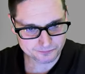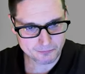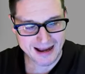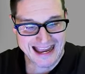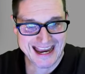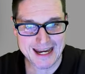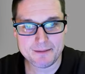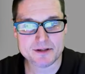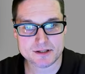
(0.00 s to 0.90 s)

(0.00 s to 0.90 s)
My aim is